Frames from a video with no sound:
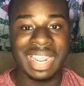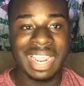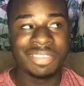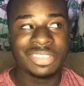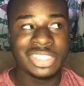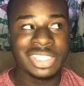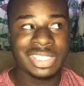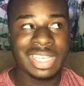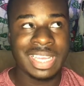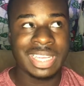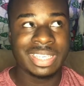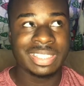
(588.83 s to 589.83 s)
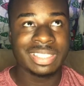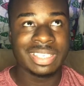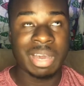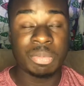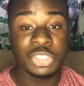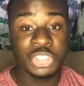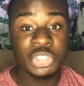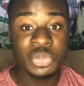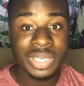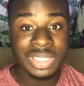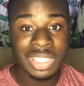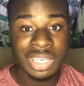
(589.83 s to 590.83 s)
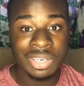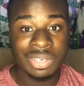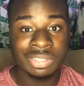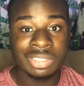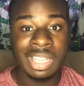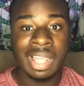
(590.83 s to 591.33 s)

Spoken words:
ever since, like, I was 2 weeks old.